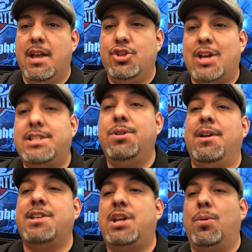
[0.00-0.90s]
Jesse
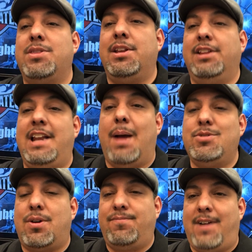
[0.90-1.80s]
Nunez here with the Elite
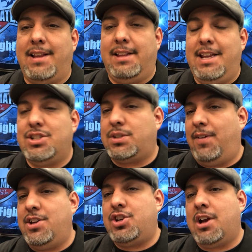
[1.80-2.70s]
Amateur Fight League, just
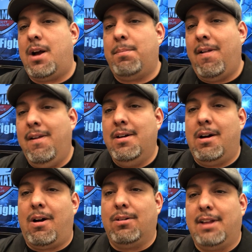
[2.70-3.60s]
finishing up
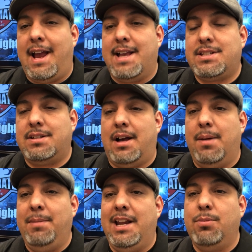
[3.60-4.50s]
our last
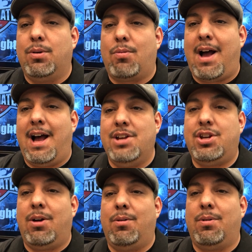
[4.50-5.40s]
uh, meeting with
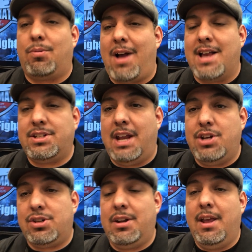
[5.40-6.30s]
Raj here with Raj
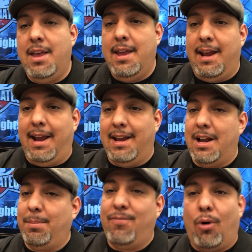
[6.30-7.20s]
Nation.
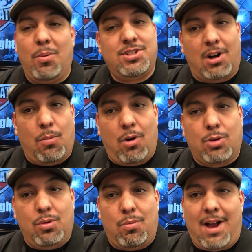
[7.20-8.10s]
And uh, before we started
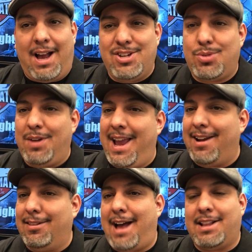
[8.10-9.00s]
working with Raj, we
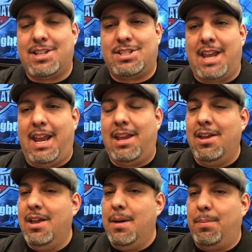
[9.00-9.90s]
had a lot to
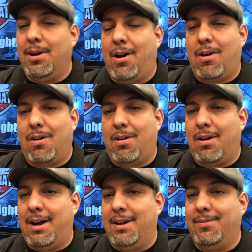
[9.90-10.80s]
say, but
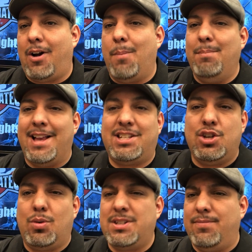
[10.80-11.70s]
our, uh, our
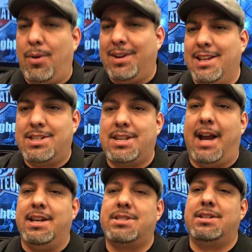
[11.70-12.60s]
message wasn't very
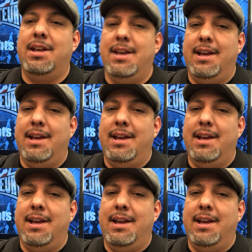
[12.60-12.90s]
concise.